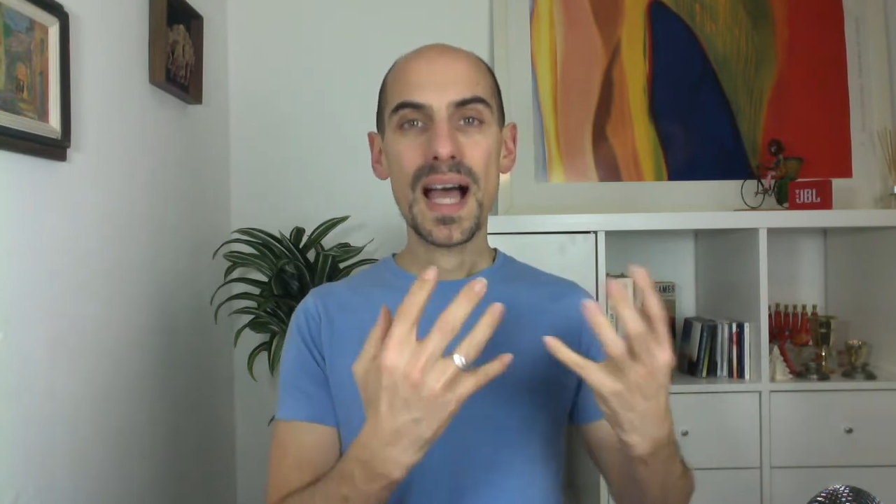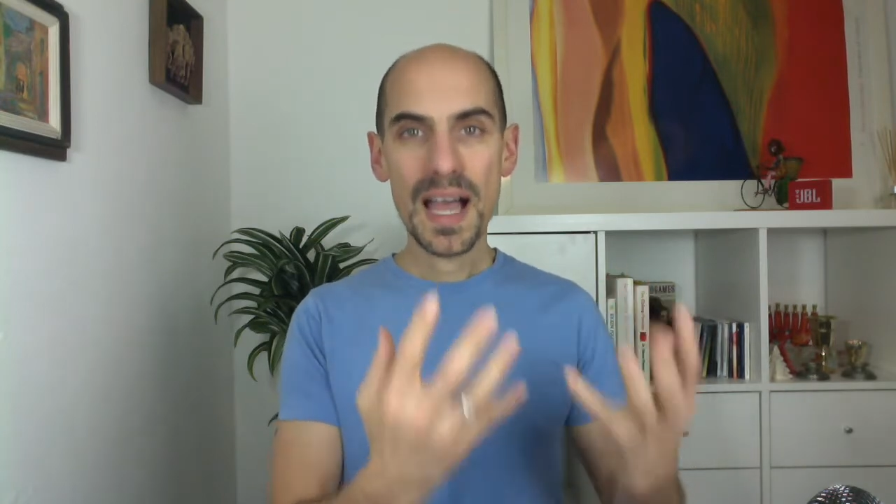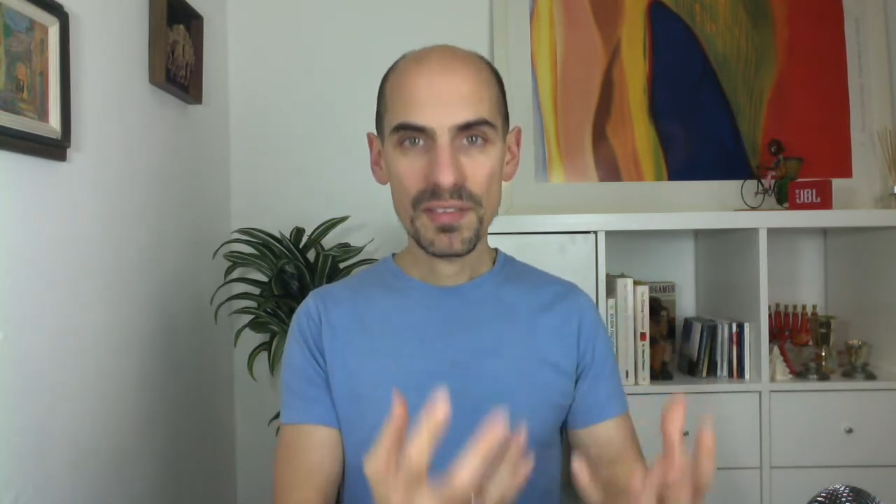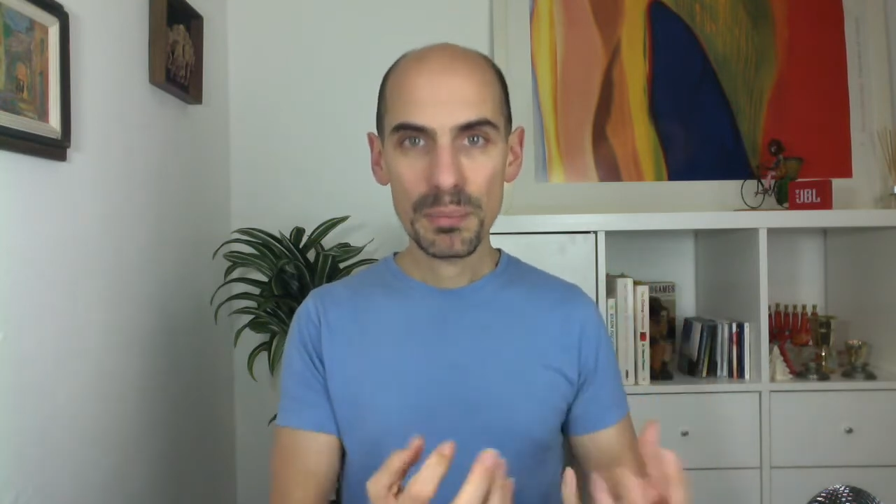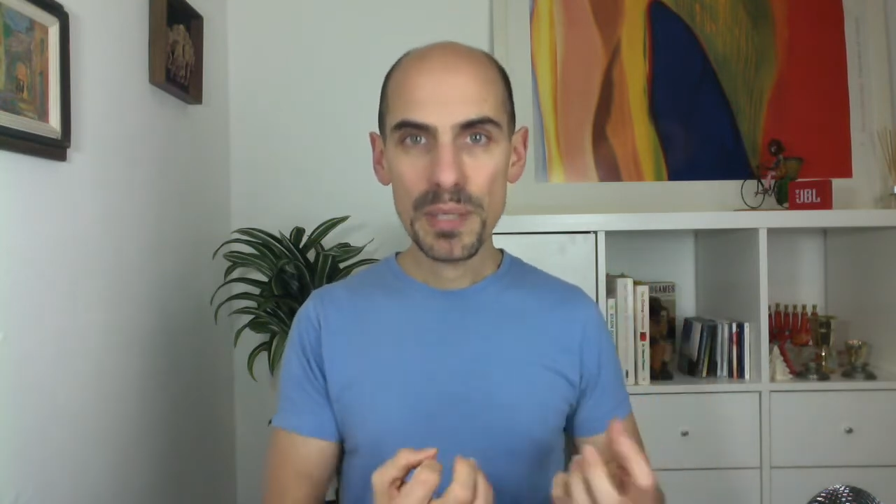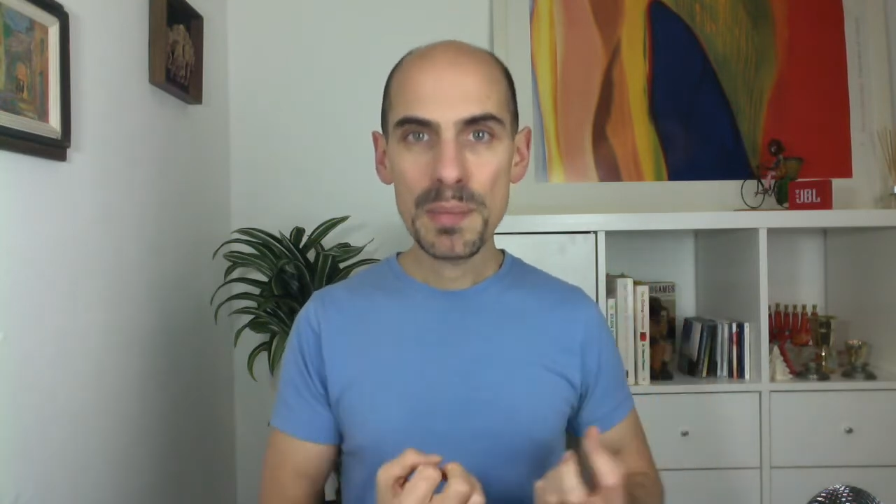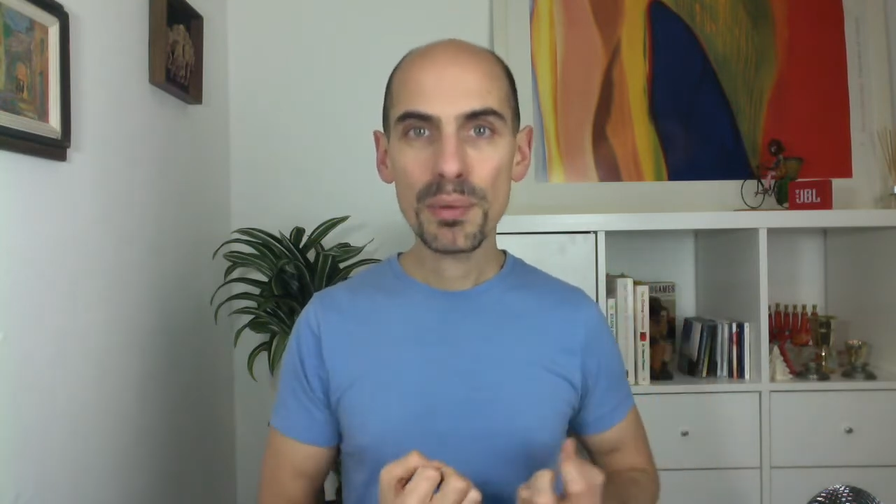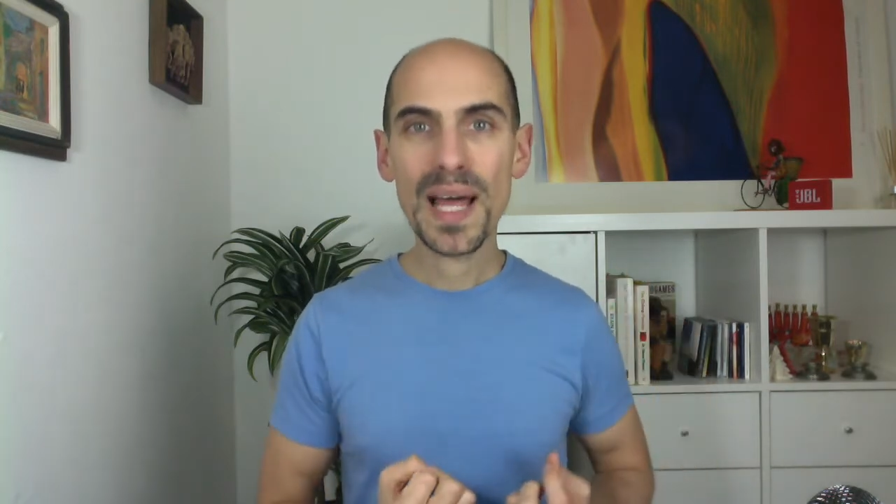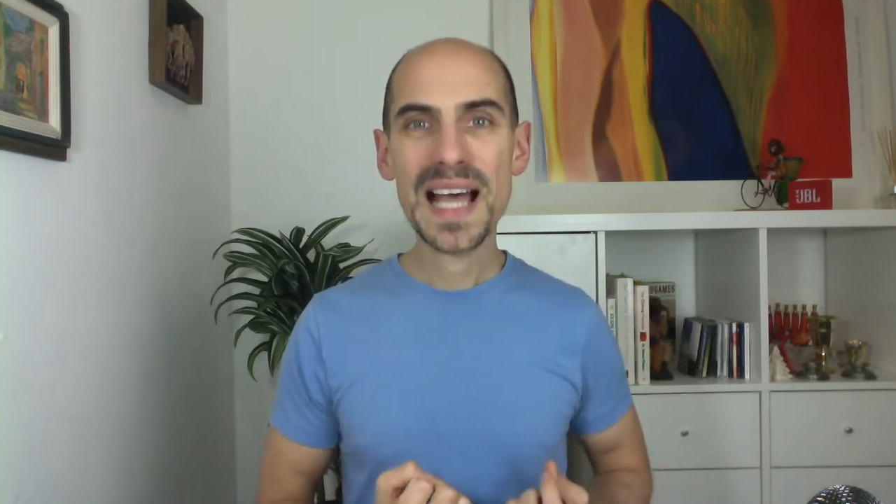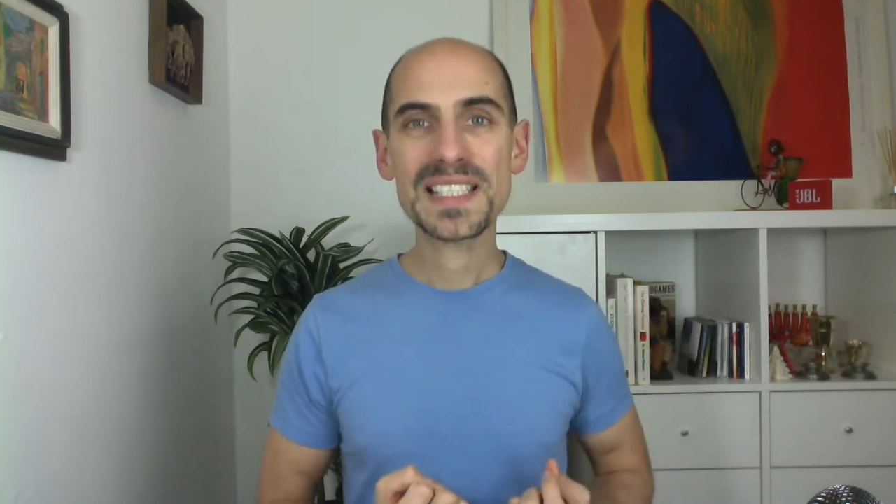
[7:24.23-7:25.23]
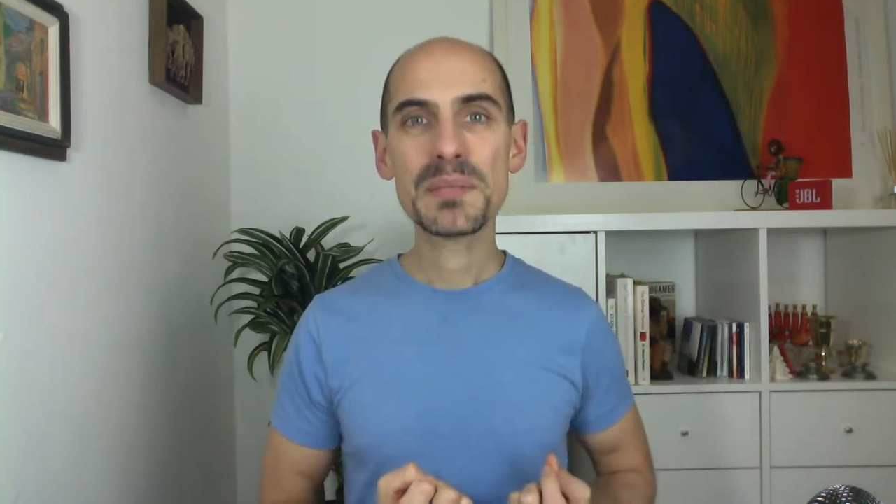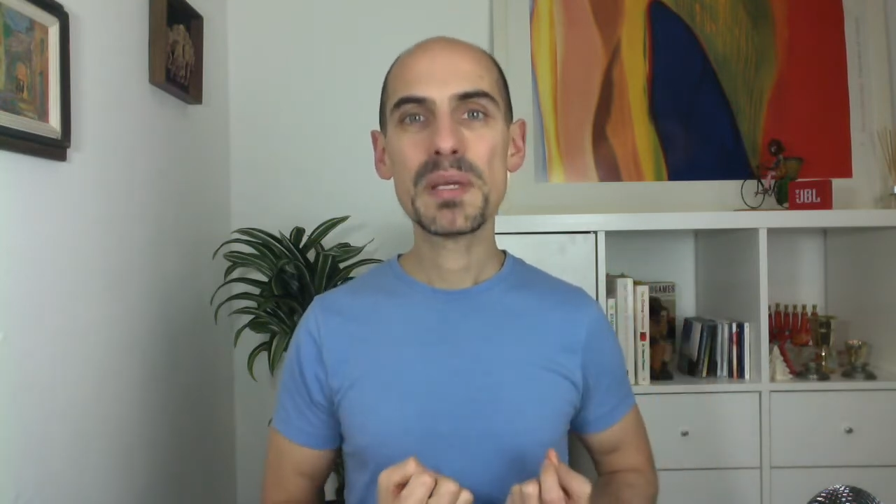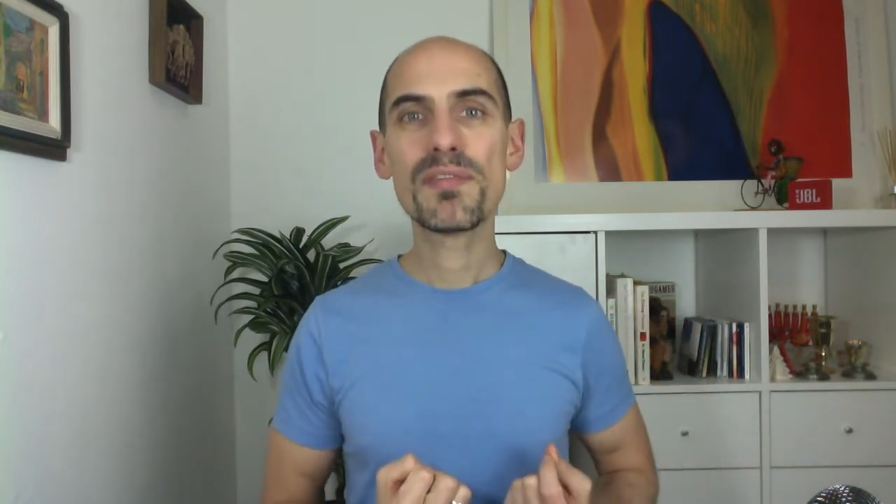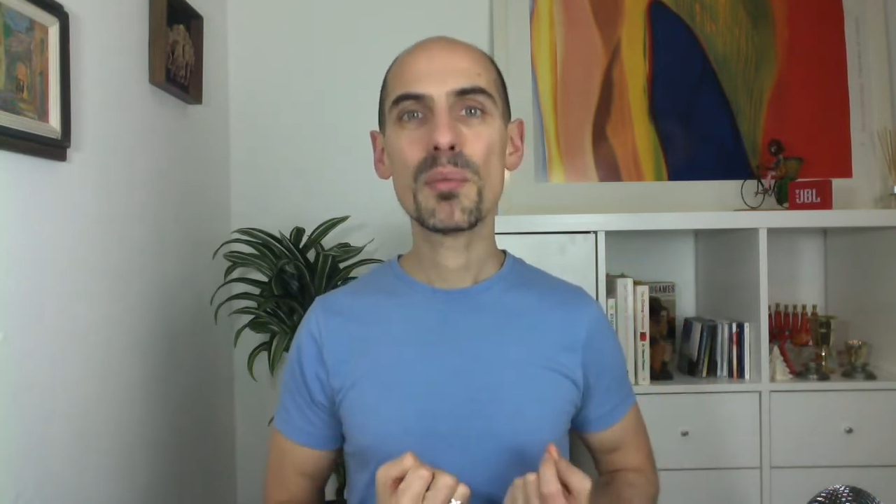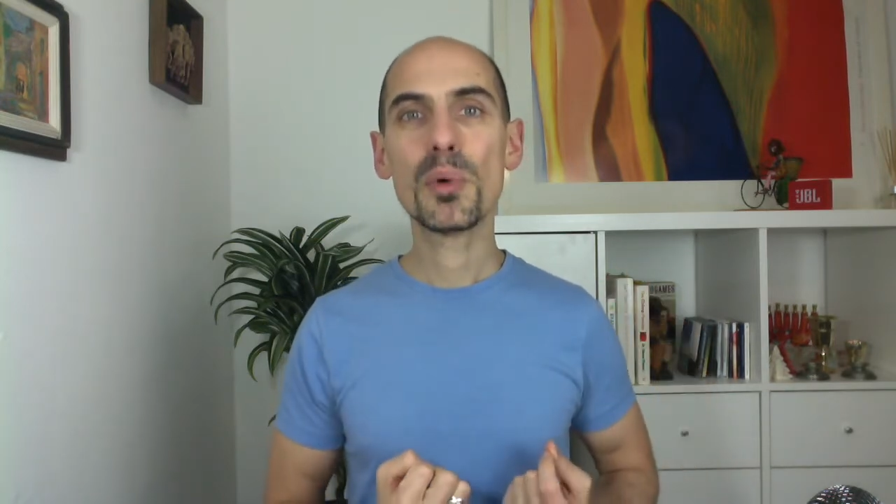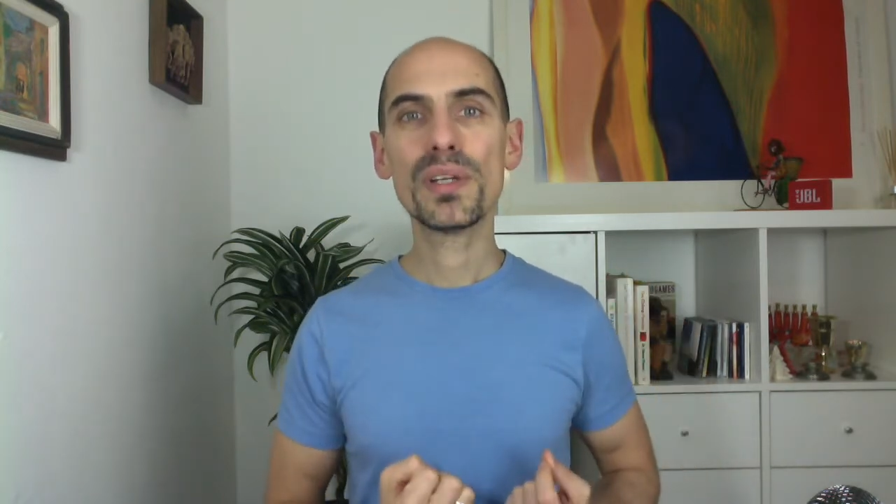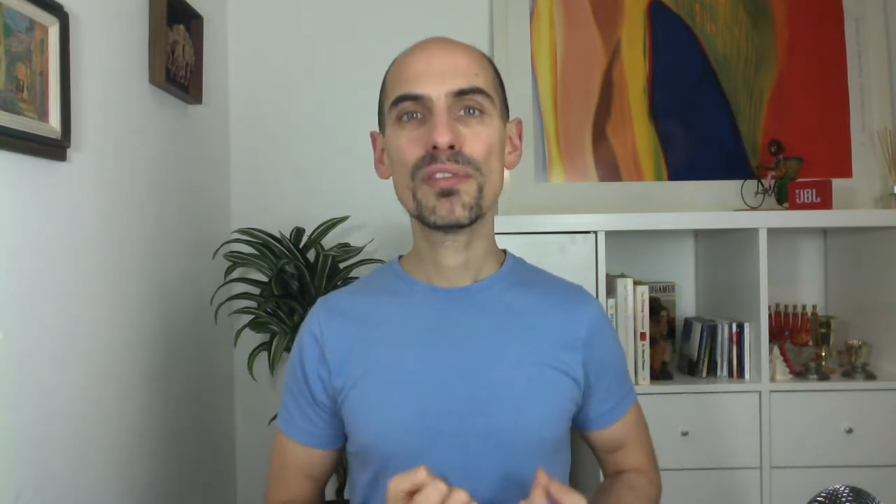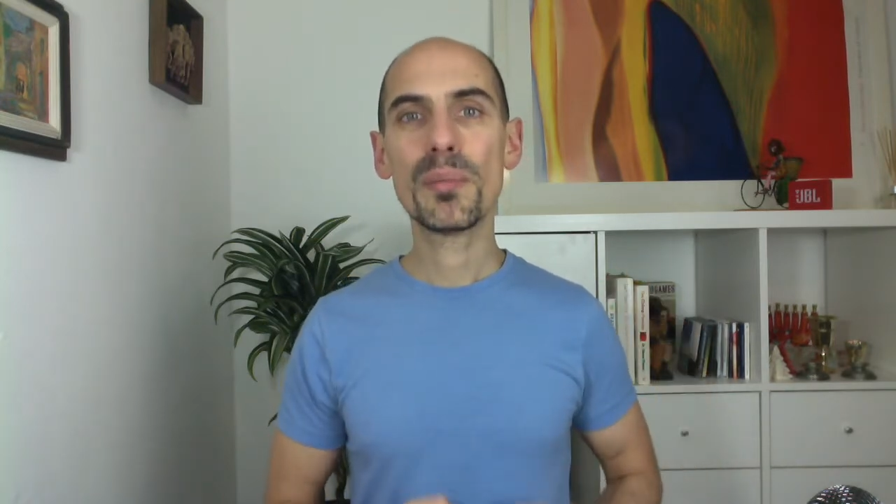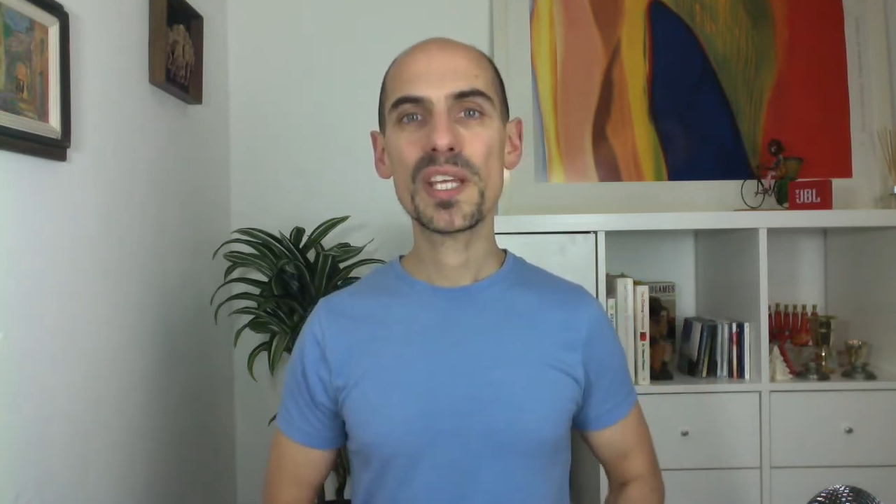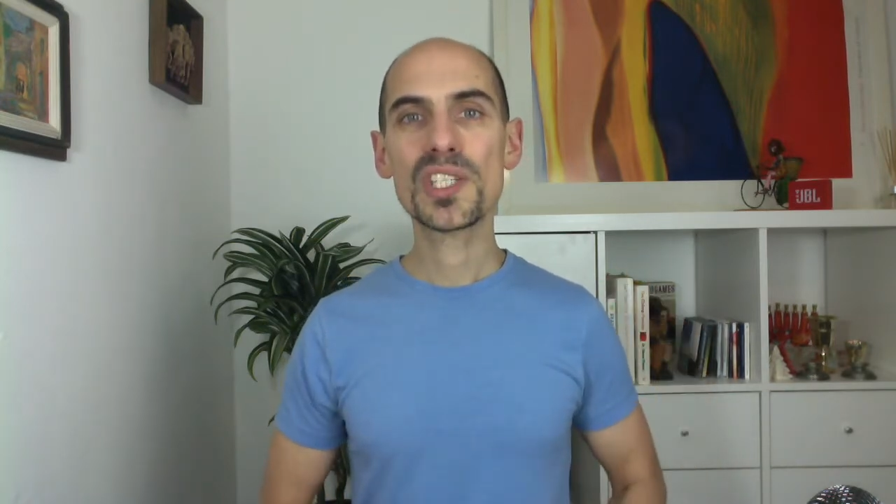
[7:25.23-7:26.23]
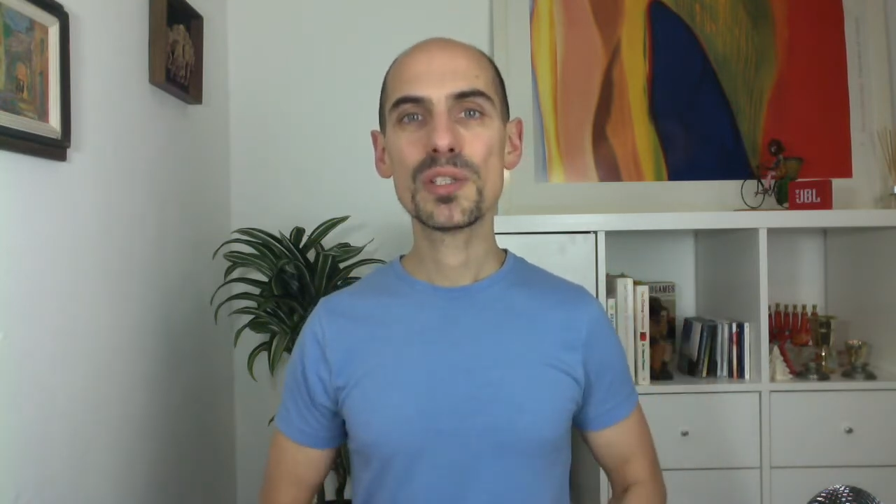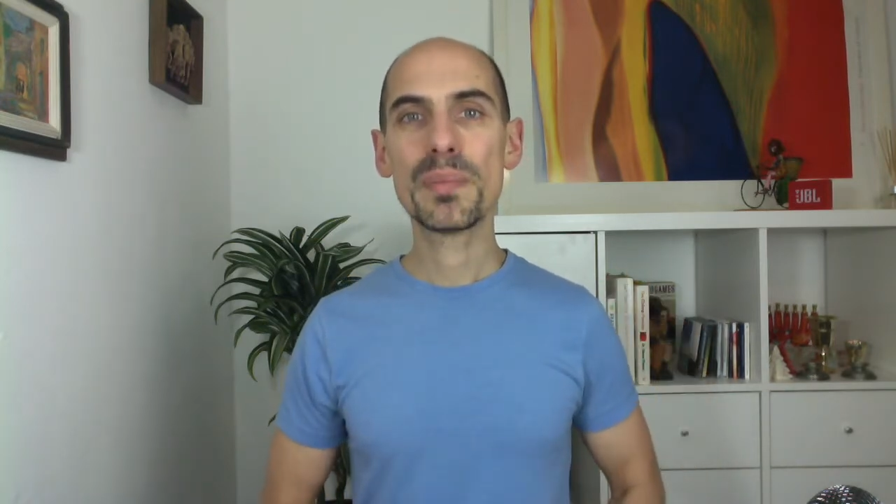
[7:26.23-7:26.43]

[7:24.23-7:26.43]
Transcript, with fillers: Having people asking me for more information